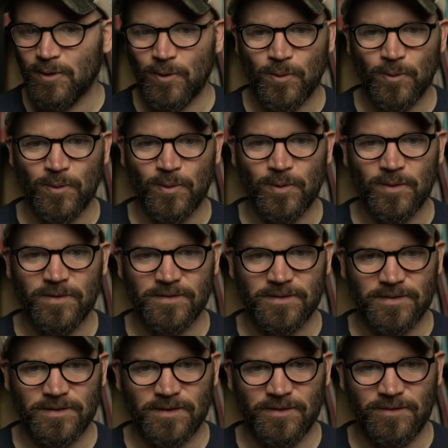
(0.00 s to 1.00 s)
cool
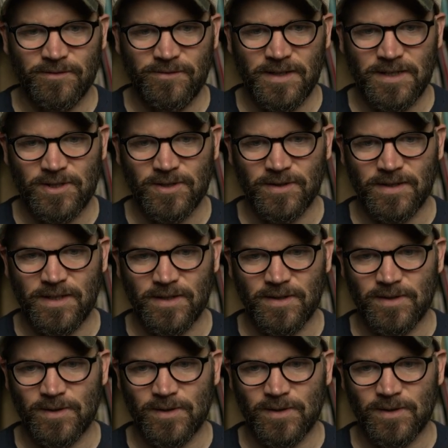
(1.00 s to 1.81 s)
feature here.